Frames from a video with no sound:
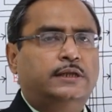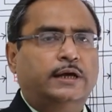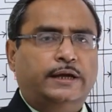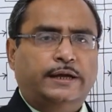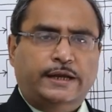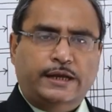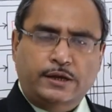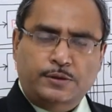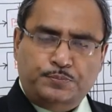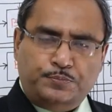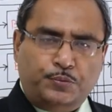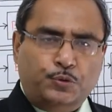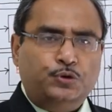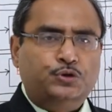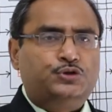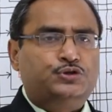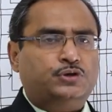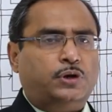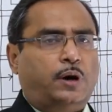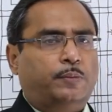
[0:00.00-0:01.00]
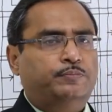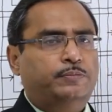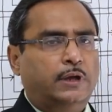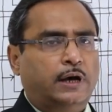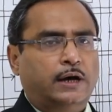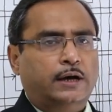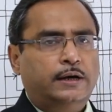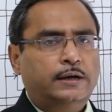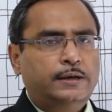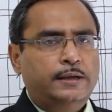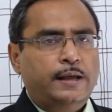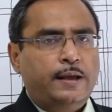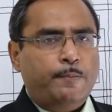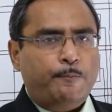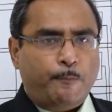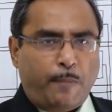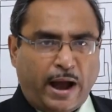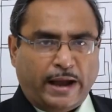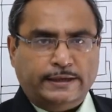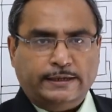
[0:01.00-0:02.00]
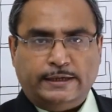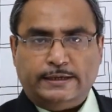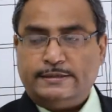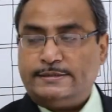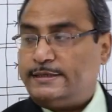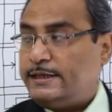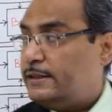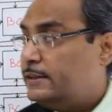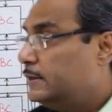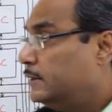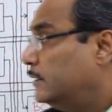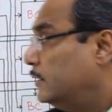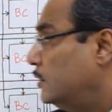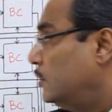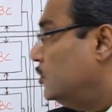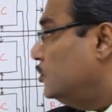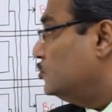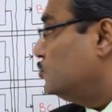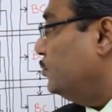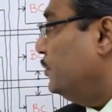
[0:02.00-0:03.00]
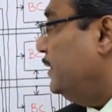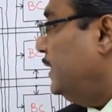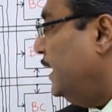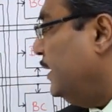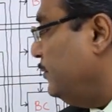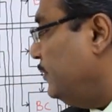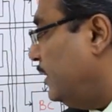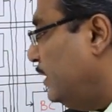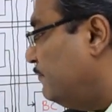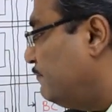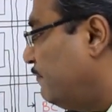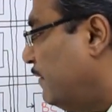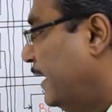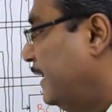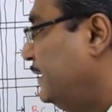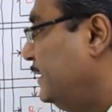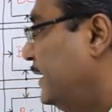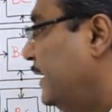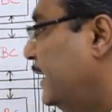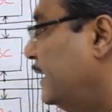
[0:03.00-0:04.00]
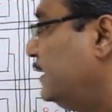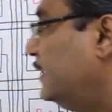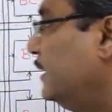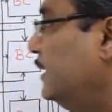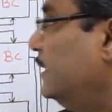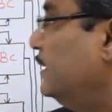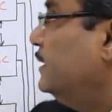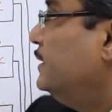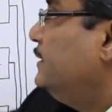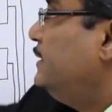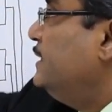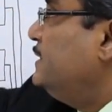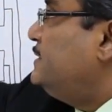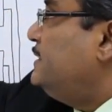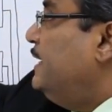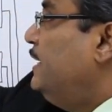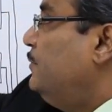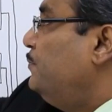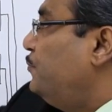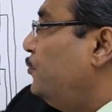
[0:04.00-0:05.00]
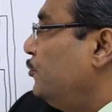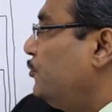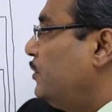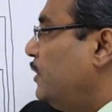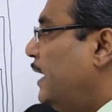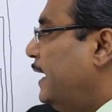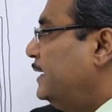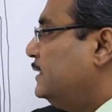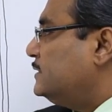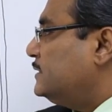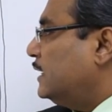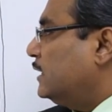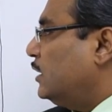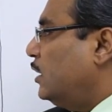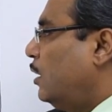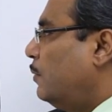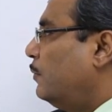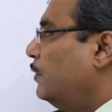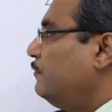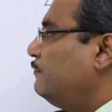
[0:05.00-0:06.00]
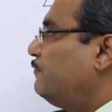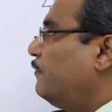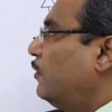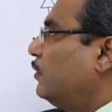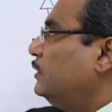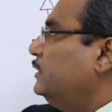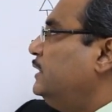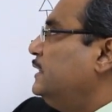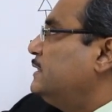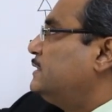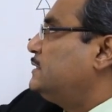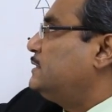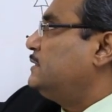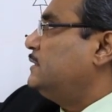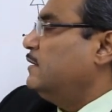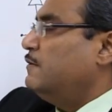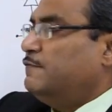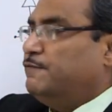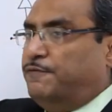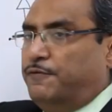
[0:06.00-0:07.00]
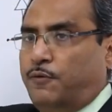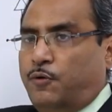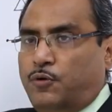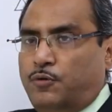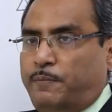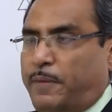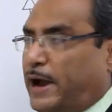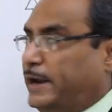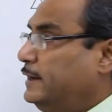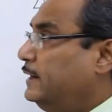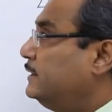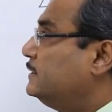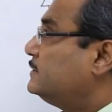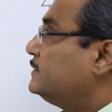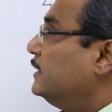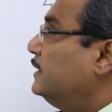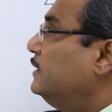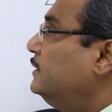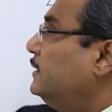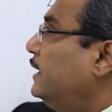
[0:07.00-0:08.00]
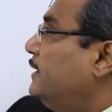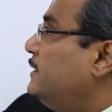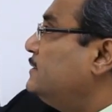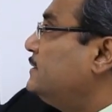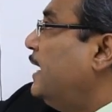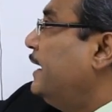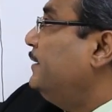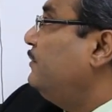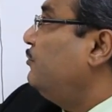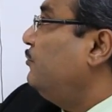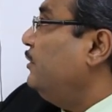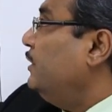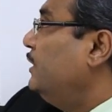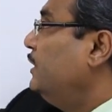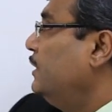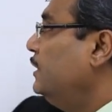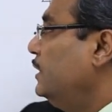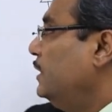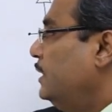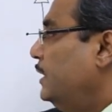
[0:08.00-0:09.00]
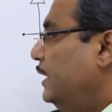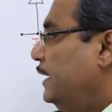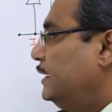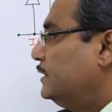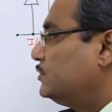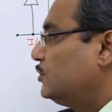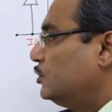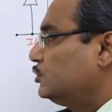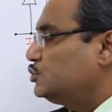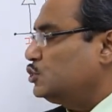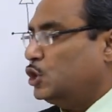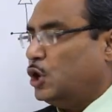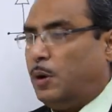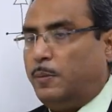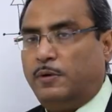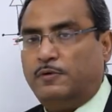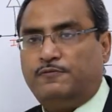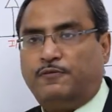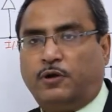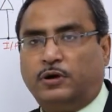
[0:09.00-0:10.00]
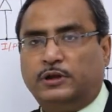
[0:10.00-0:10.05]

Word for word: the inputs of the binary cell. So, here you can find that these input lines are common for this 4 binary cell that is I3. It is also common